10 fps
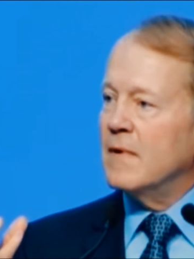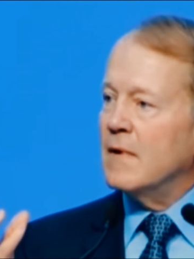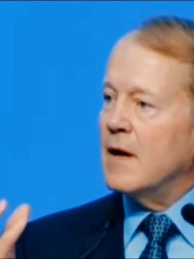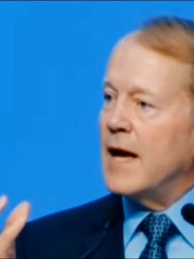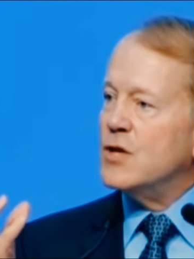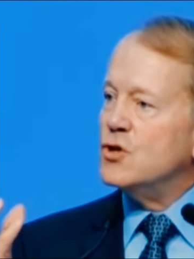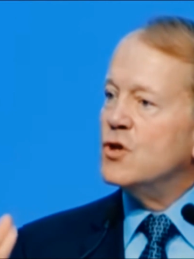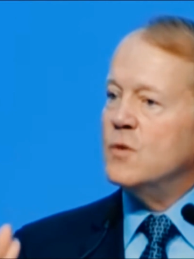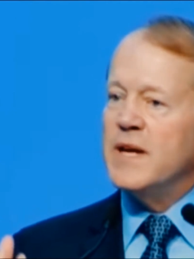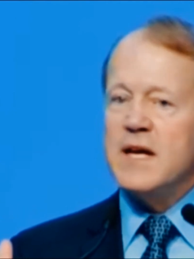And
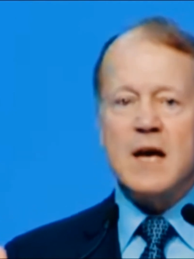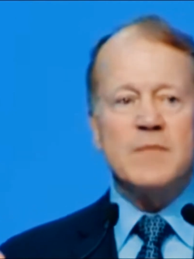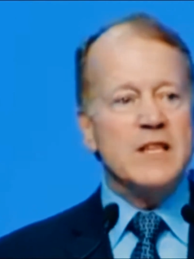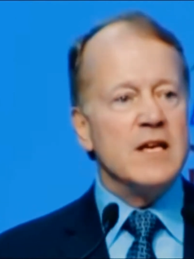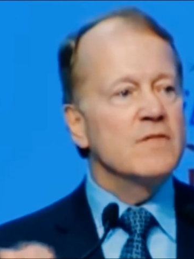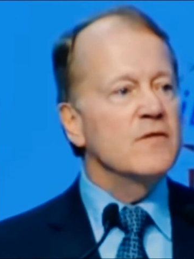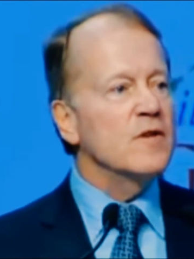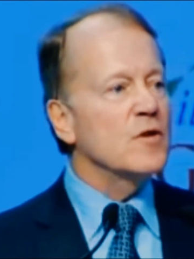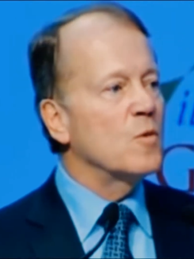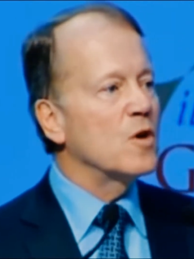you're becoming the envy of
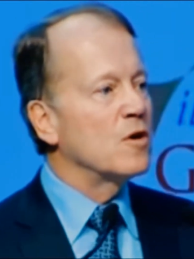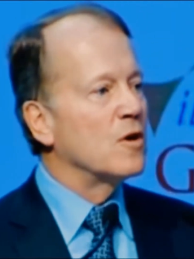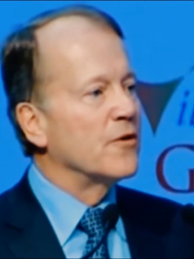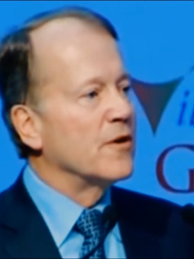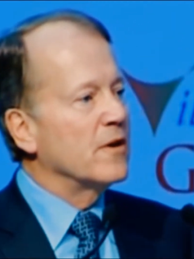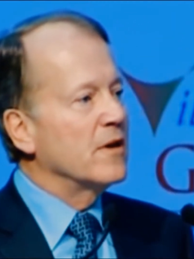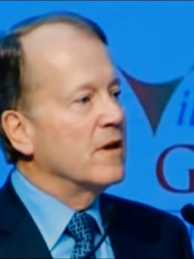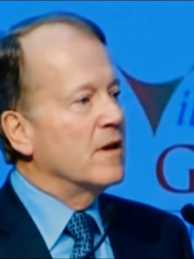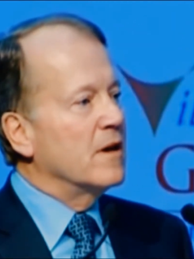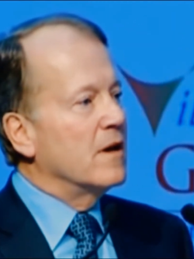the world
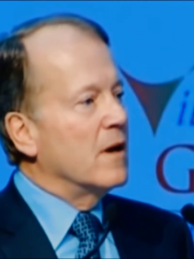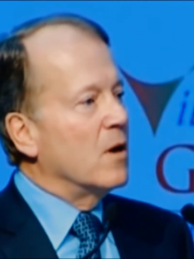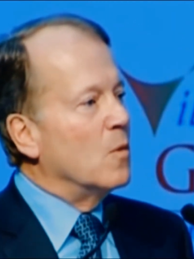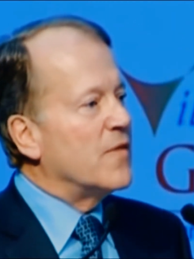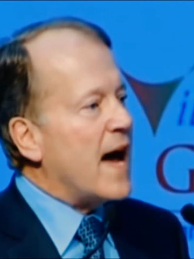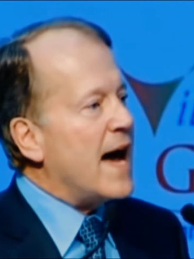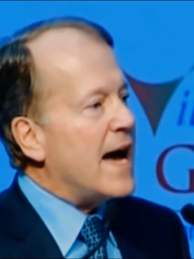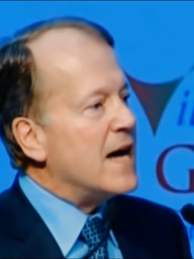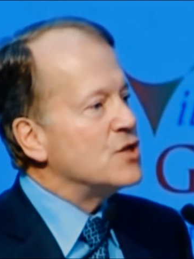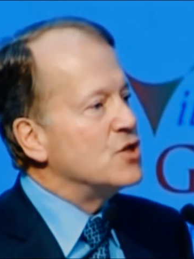with the
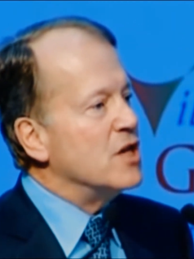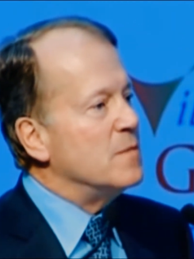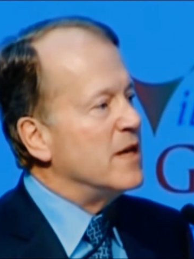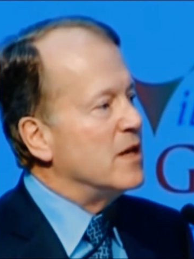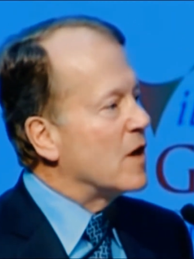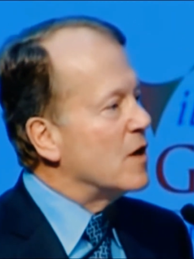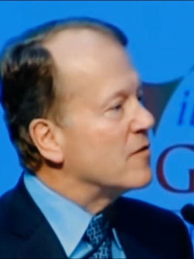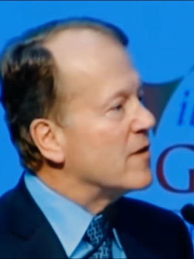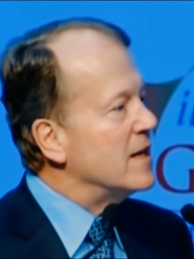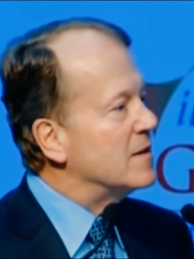highest GDP growth
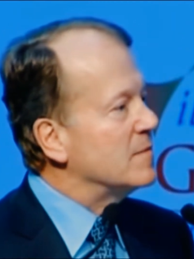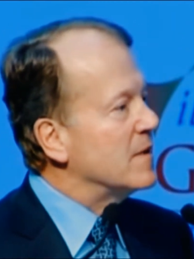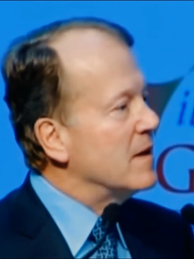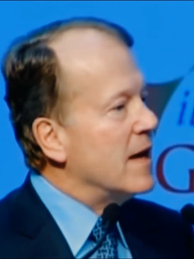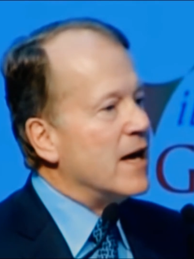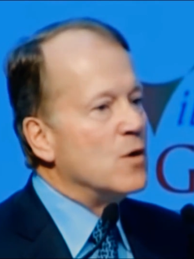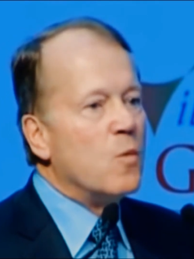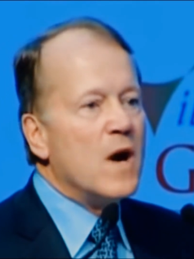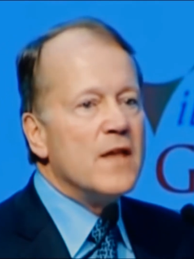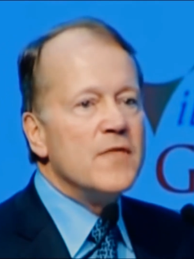rate, and
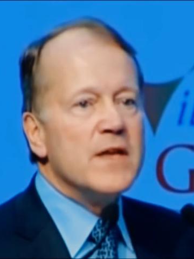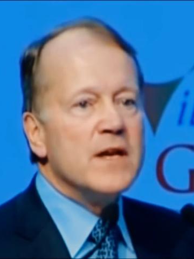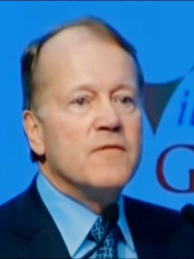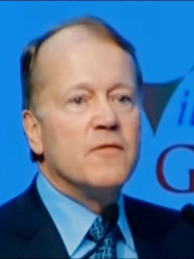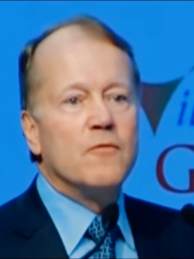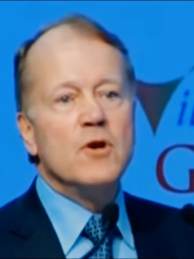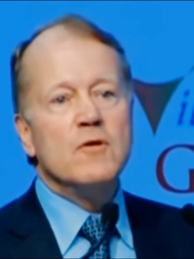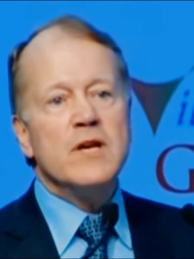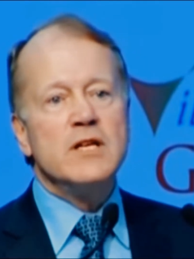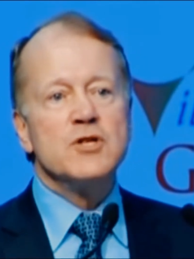one that if
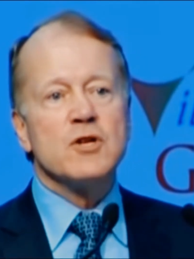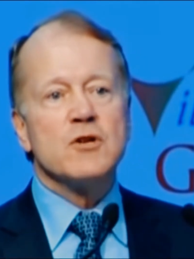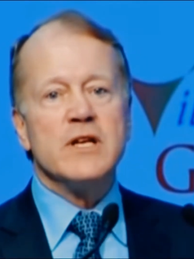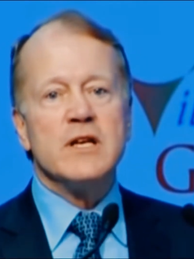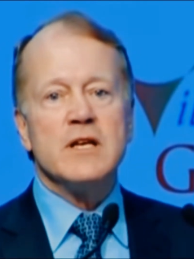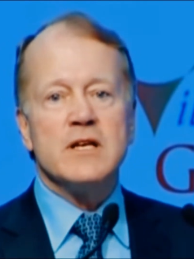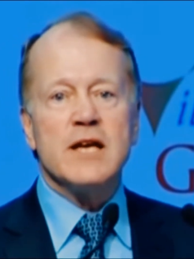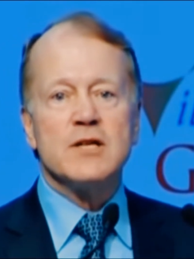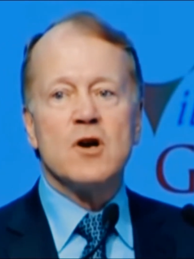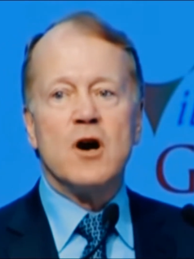really digital India
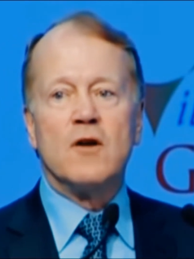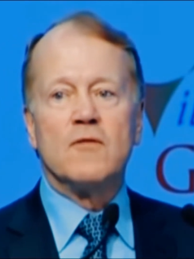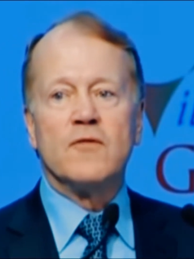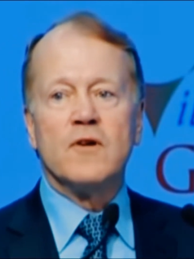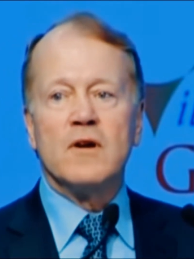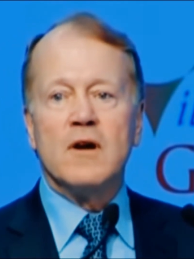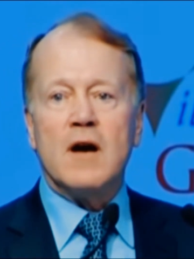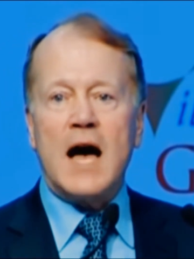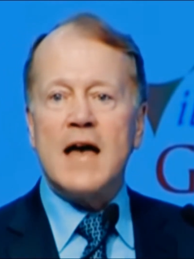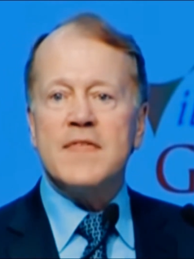takes off,
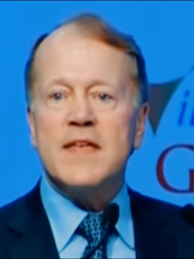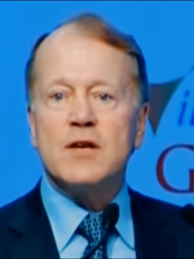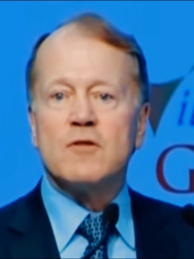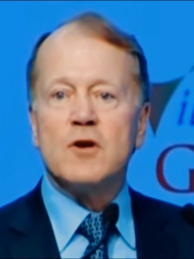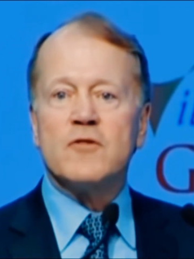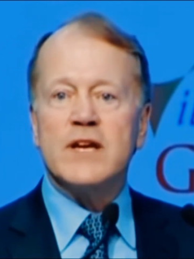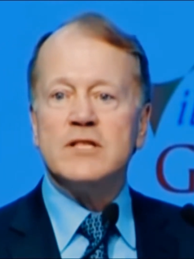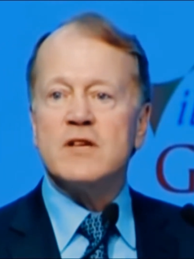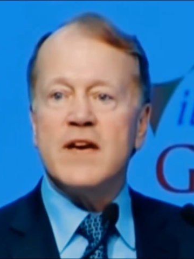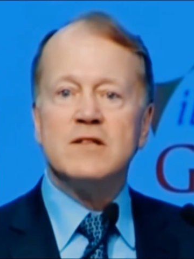I think growth rates
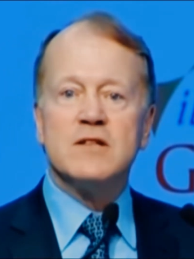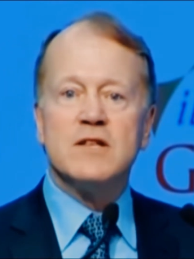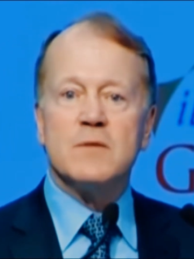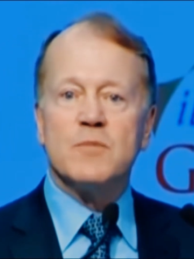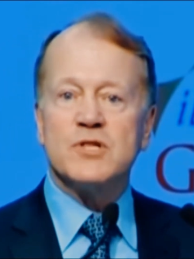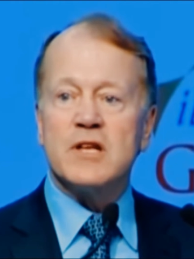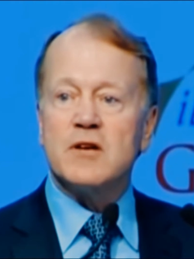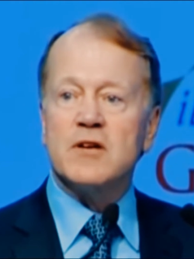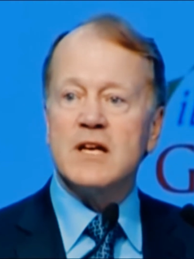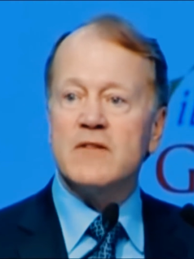of 8 to 10% are a
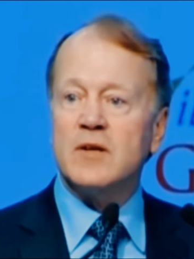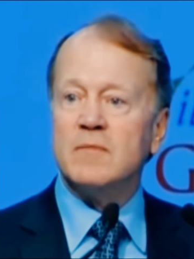given,